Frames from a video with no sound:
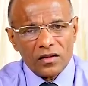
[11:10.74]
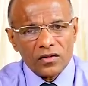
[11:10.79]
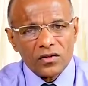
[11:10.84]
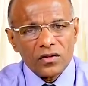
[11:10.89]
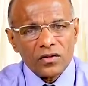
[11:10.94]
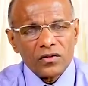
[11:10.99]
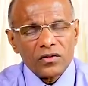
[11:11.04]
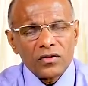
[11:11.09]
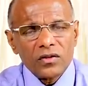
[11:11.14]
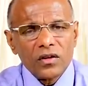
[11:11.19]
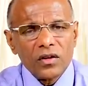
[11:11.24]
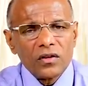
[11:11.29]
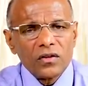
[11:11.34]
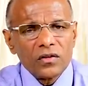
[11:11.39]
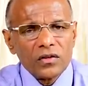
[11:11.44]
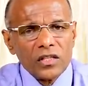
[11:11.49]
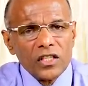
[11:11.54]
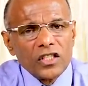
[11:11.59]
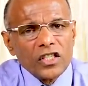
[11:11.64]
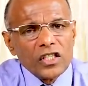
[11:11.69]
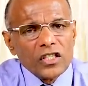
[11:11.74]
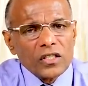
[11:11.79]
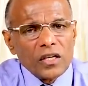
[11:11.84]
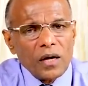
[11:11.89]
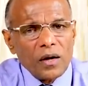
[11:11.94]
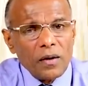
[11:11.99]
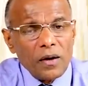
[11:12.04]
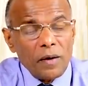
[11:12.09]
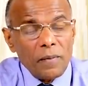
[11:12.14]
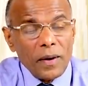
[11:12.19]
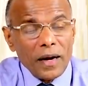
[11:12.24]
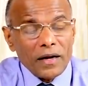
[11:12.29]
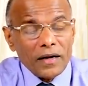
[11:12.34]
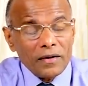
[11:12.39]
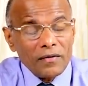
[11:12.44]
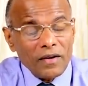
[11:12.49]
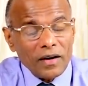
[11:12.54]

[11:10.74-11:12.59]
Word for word: So this is a matter,